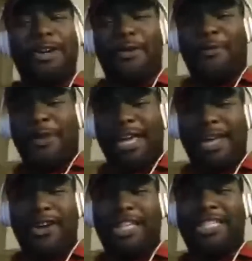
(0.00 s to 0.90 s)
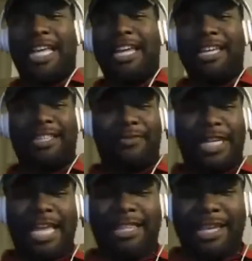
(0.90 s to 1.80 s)
to find out it's not even
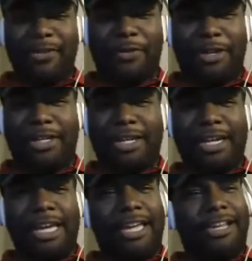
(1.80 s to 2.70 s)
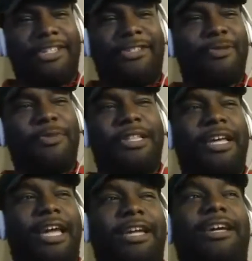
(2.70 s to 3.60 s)
that different, and it's going to be
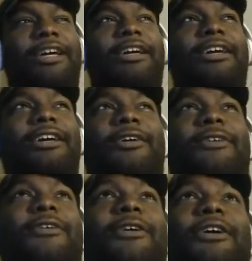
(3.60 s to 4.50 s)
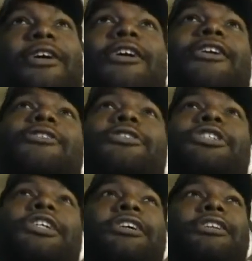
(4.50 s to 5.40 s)
like, oh
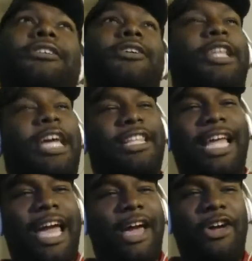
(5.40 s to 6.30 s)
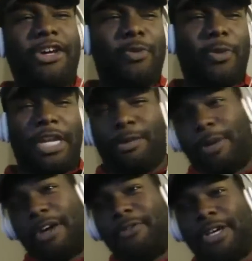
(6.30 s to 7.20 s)
shit, like they got hoodwinked about fucking